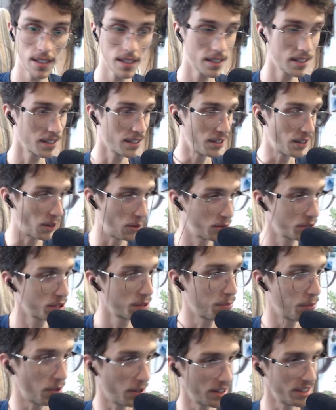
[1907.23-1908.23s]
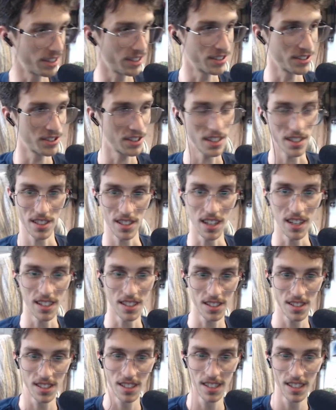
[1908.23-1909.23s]
No spoilers, he
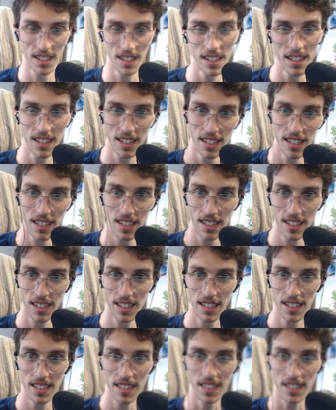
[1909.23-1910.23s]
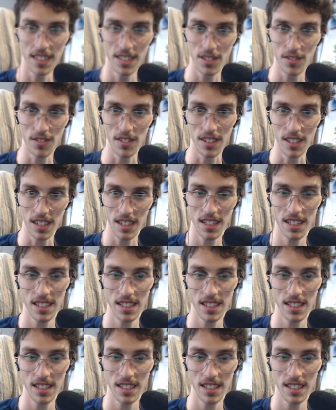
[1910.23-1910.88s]
says. That's funny.